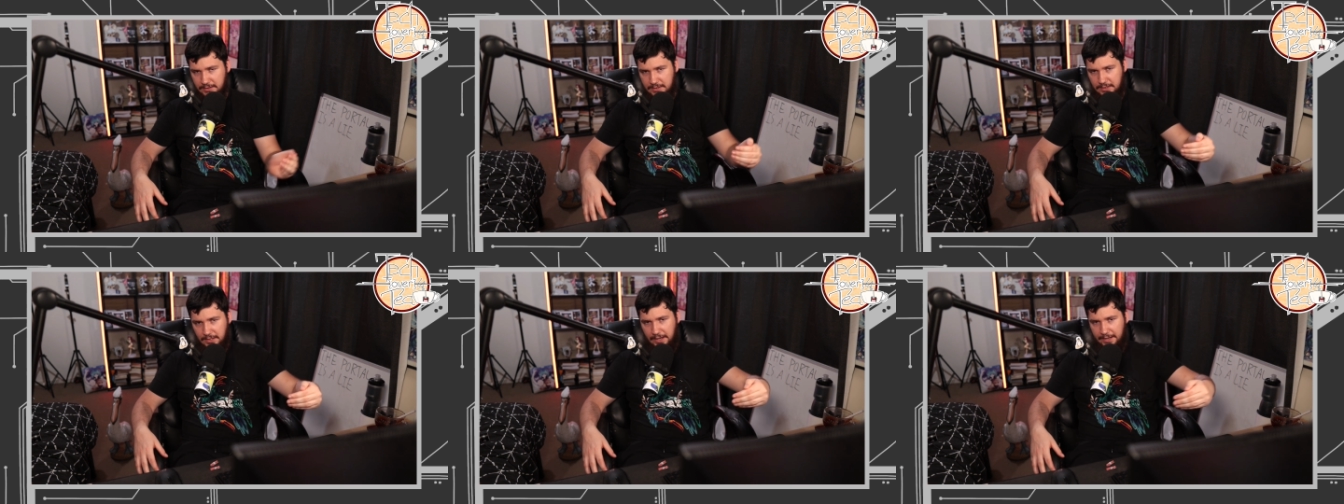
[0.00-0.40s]

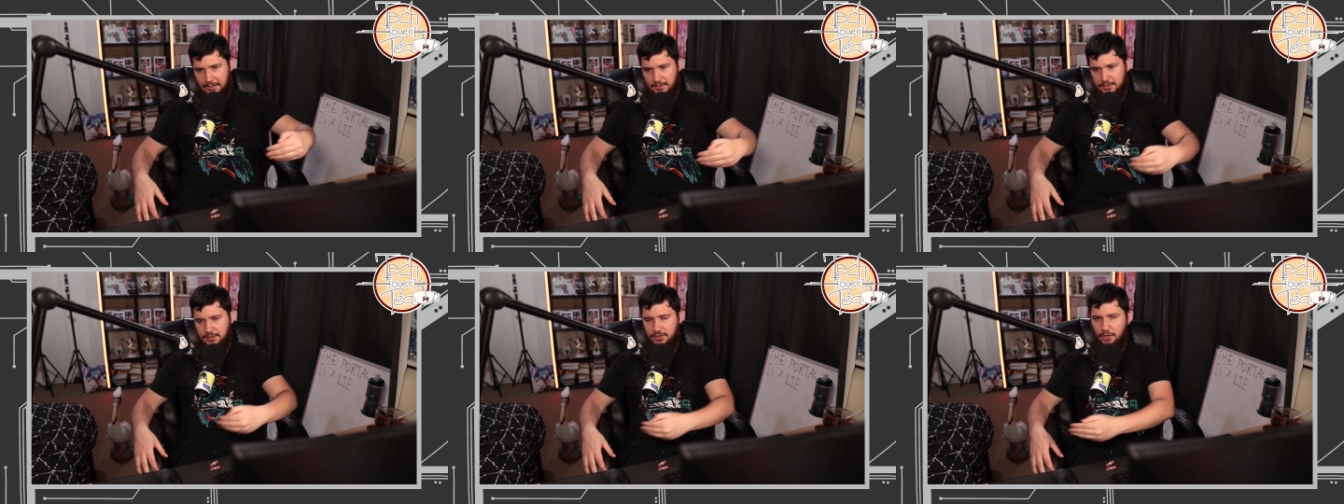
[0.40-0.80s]
like,
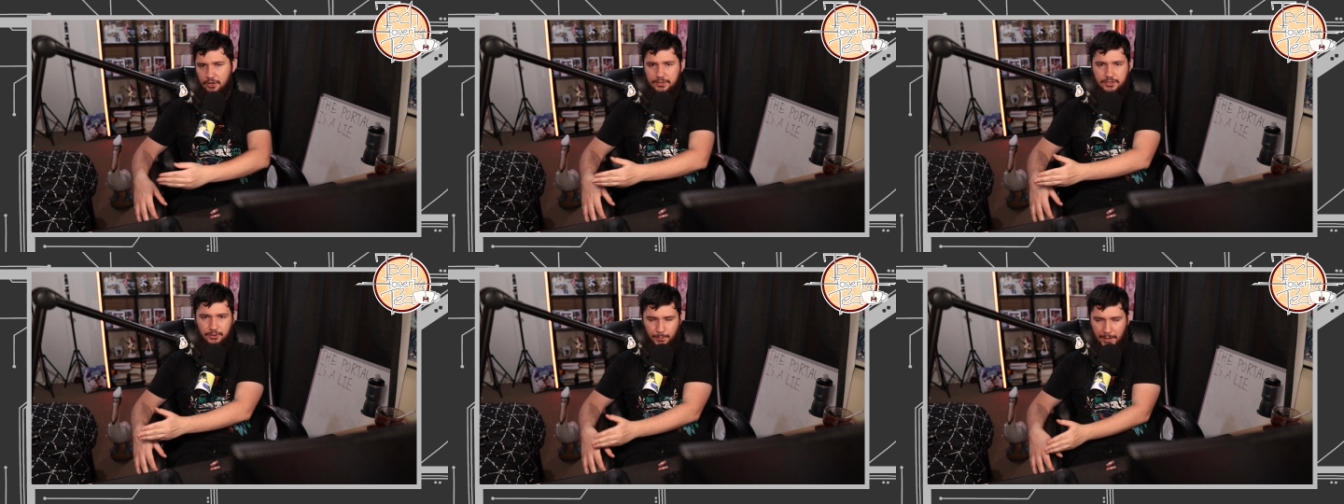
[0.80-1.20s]
a
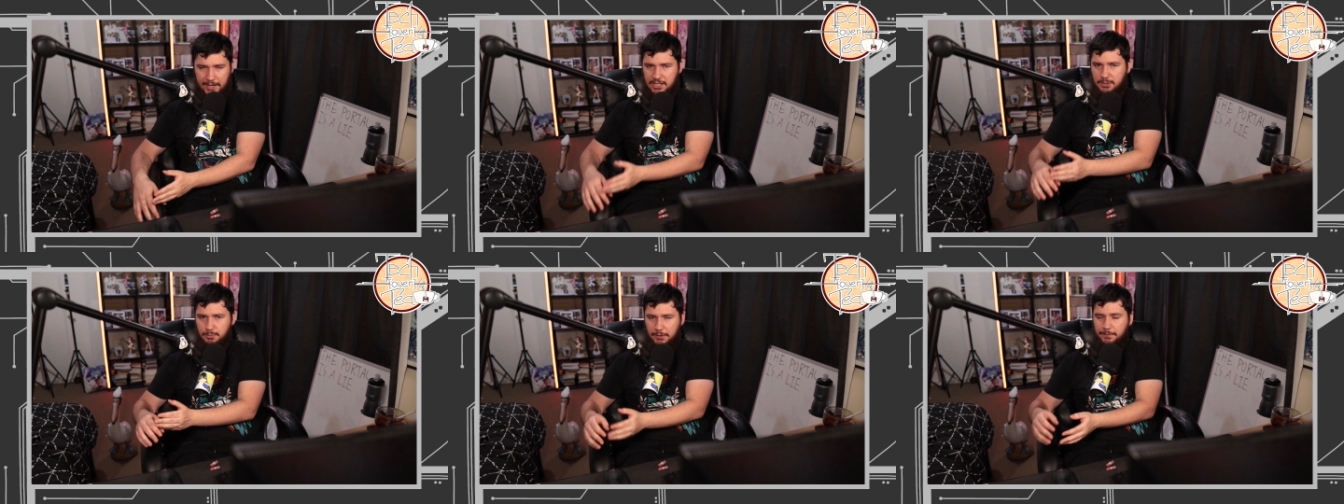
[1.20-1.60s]
certain
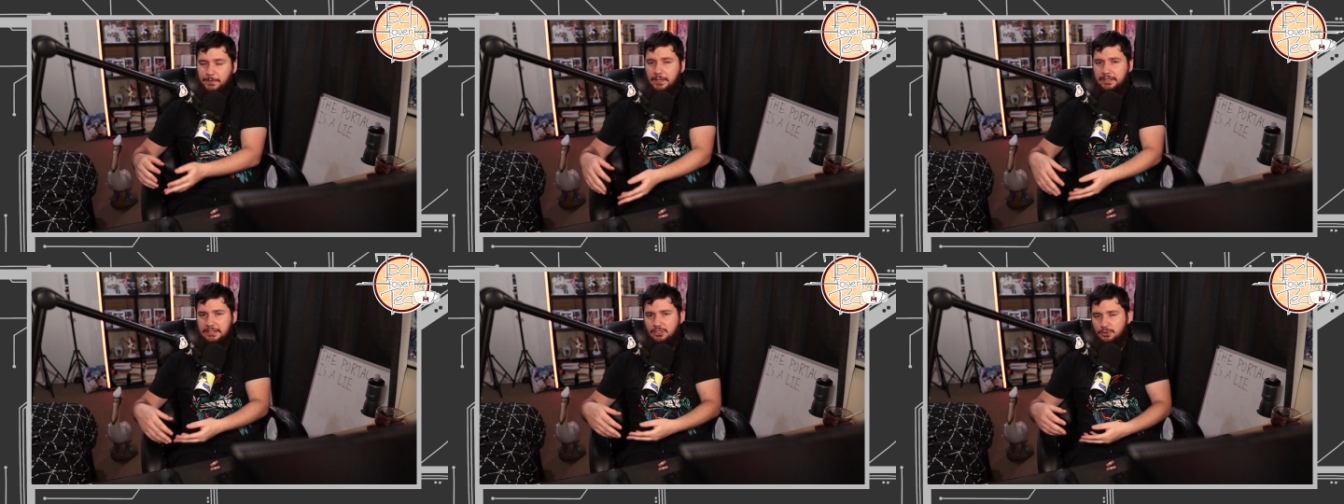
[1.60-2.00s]
direction where I feel
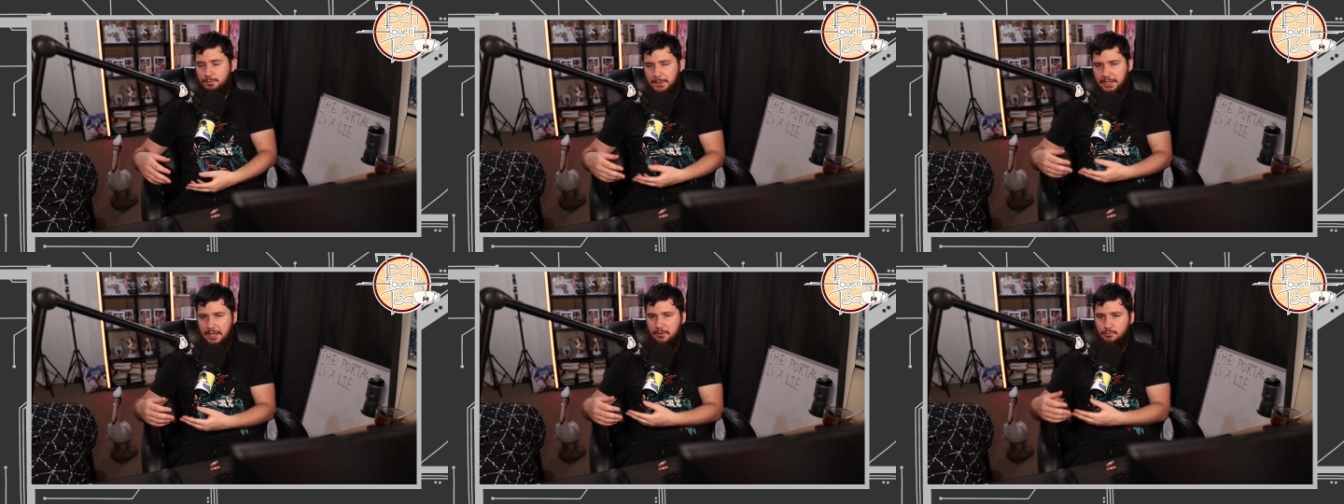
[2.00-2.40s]
like there would
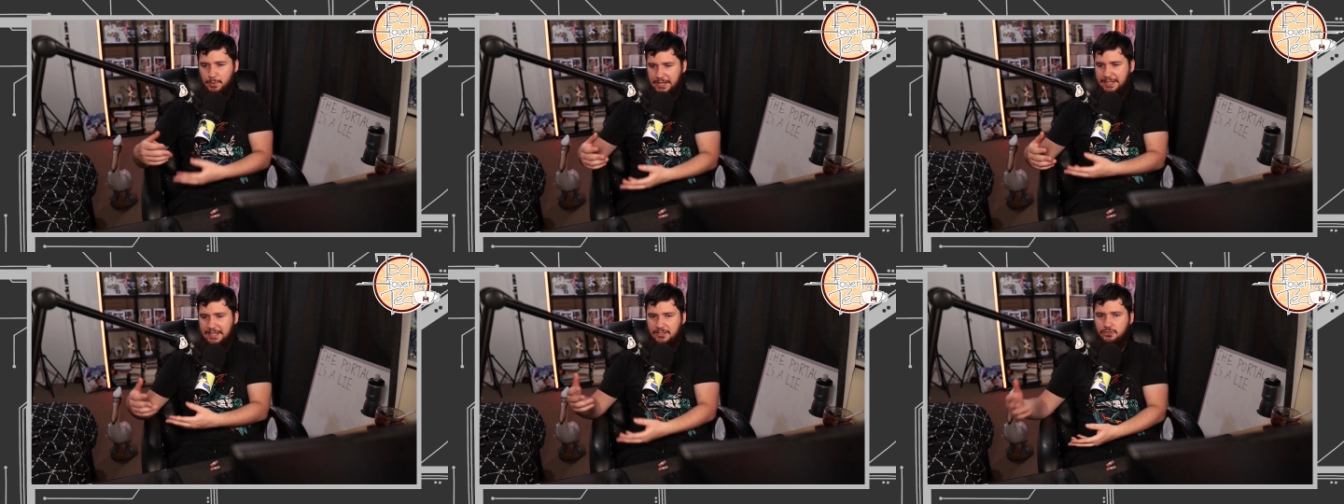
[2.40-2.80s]
be a
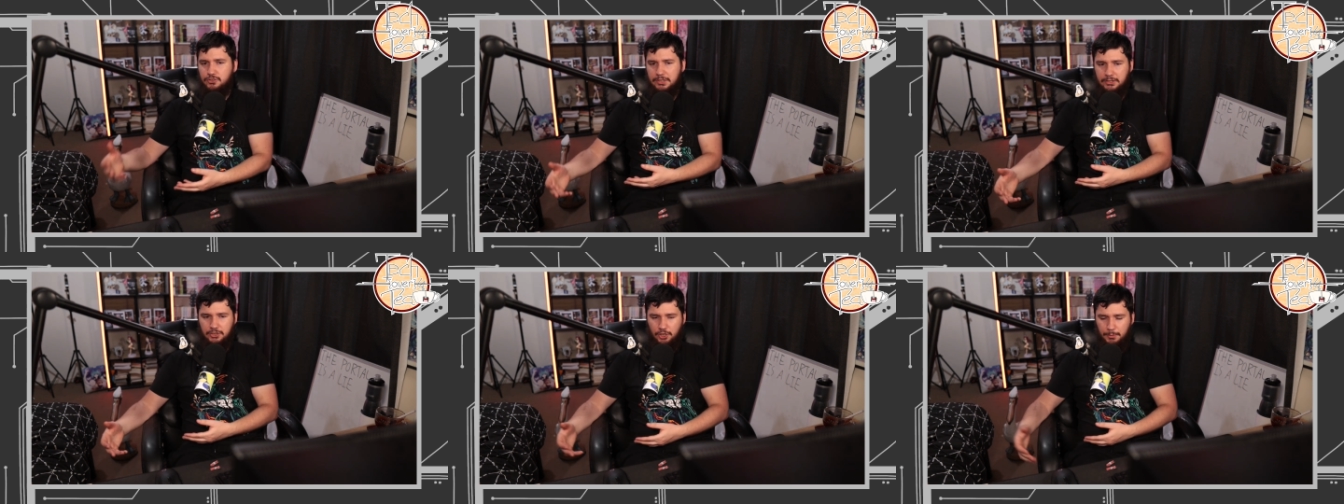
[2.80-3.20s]
really
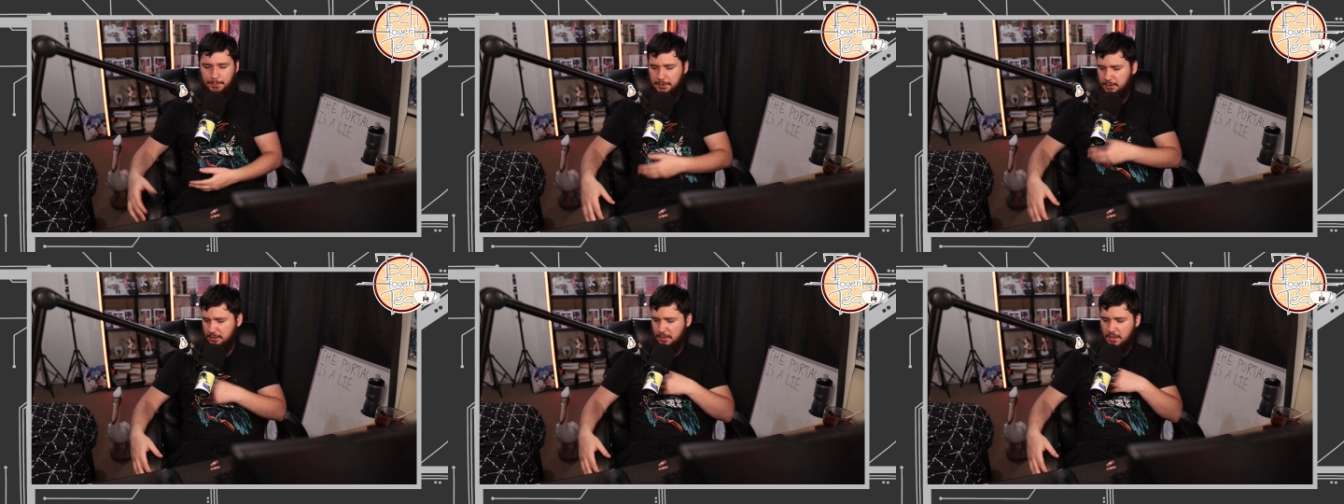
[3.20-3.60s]
interesting
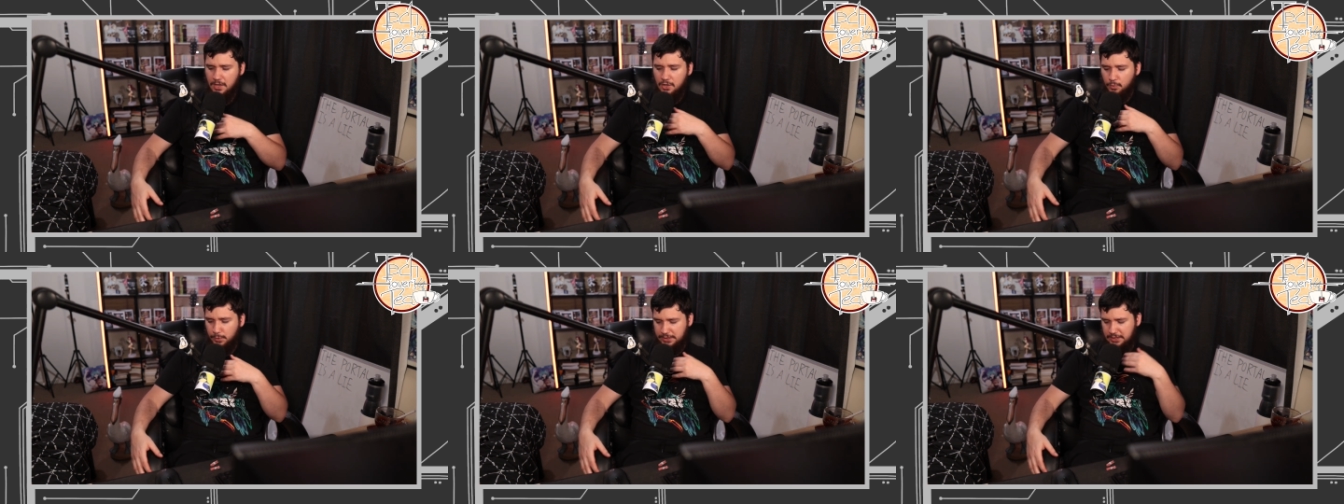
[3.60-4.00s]
topic,
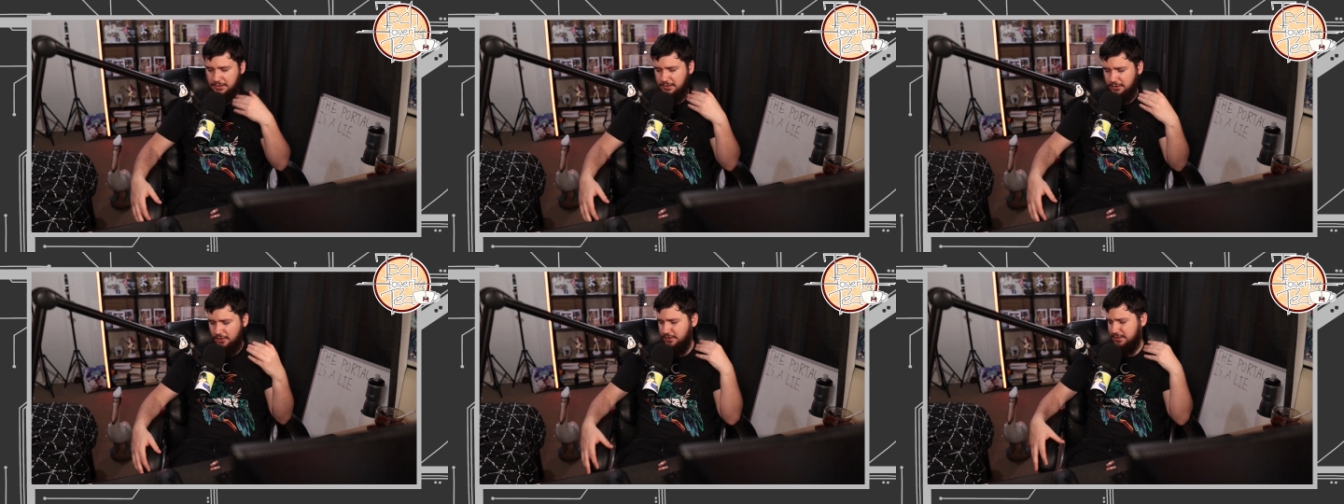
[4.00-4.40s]
which is
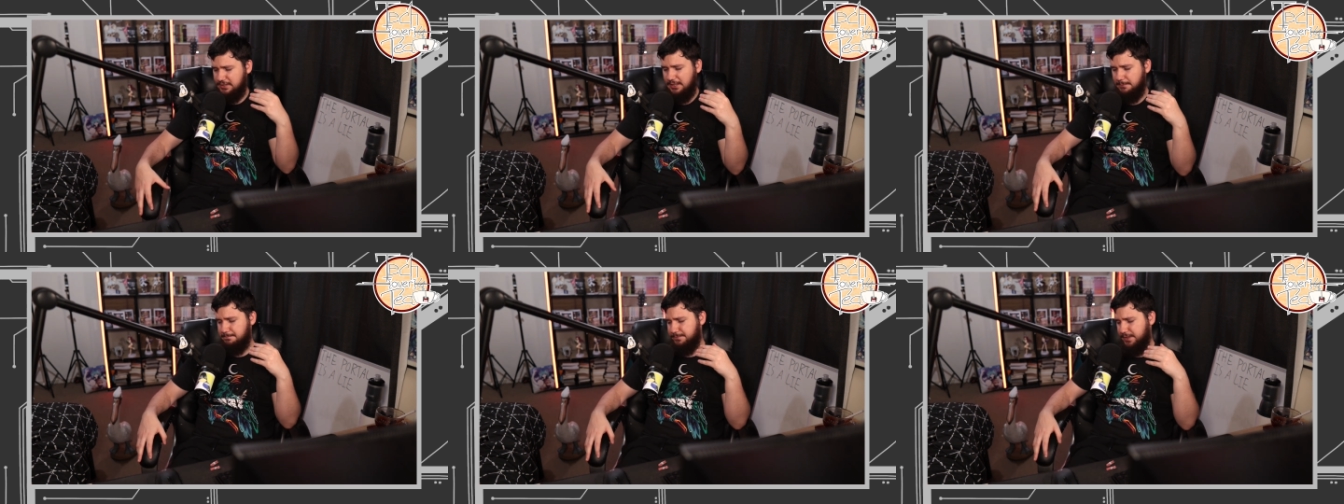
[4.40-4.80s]
not
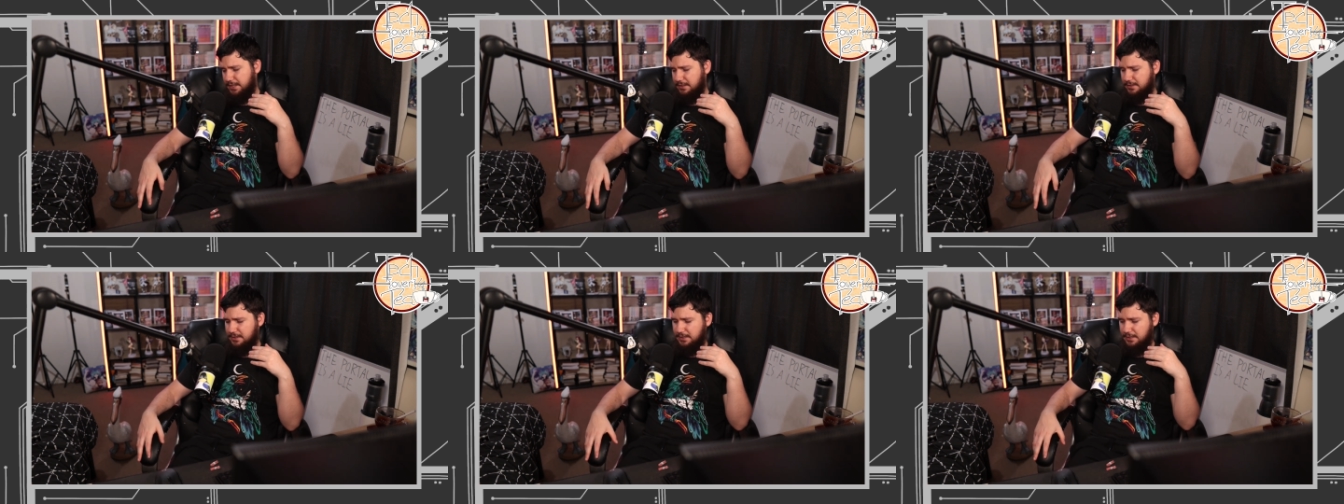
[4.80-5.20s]

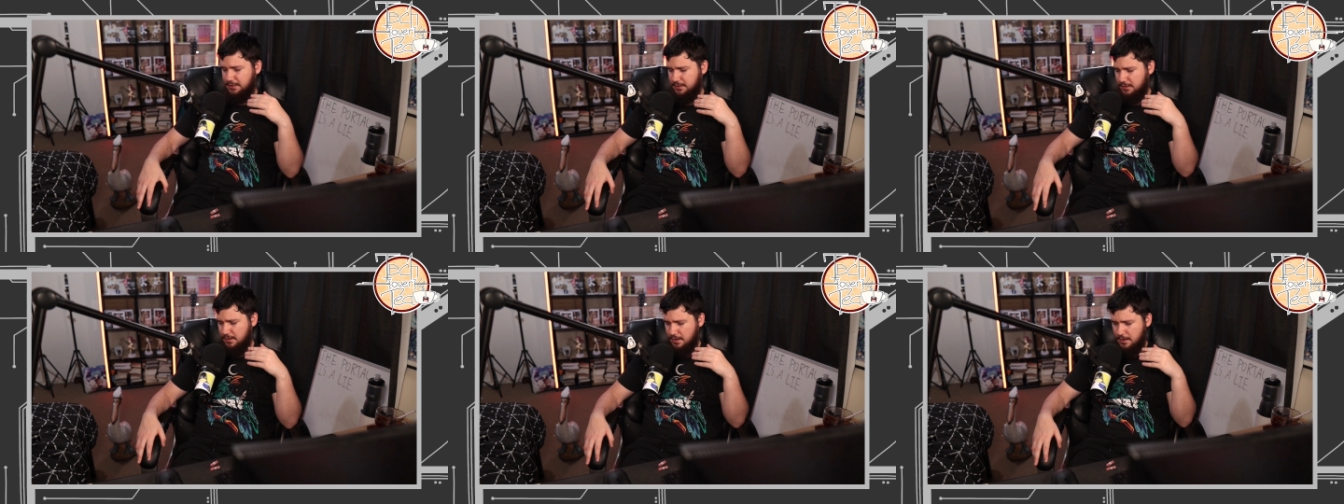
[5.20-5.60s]
something that,